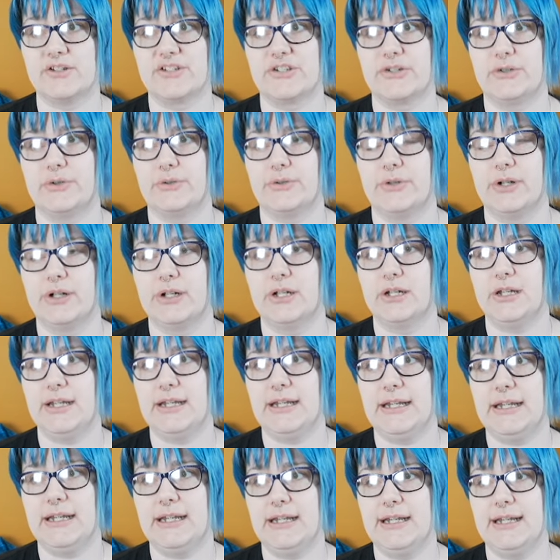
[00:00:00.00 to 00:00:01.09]
So
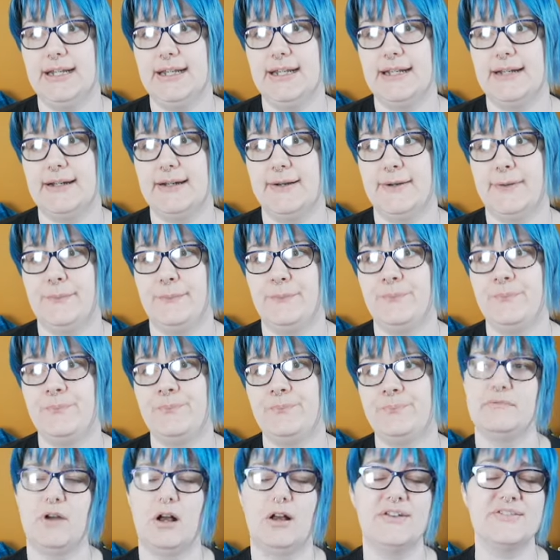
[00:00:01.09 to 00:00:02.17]
he
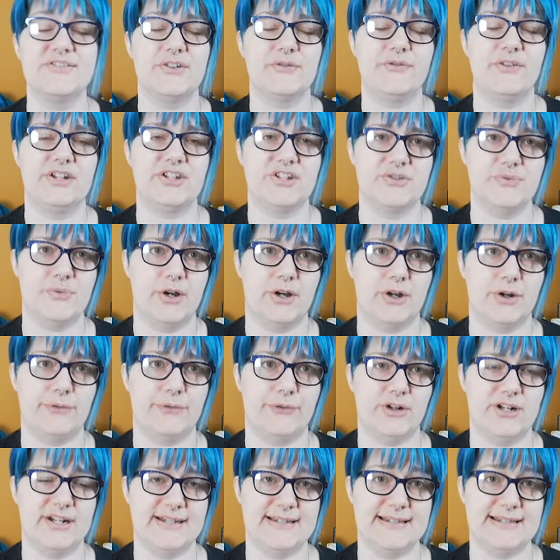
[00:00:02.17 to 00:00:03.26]
also fetches water
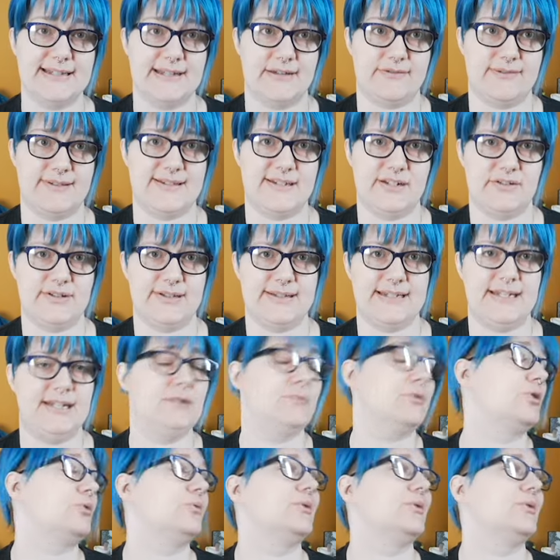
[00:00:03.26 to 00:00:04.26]
for his downstairs neighbor,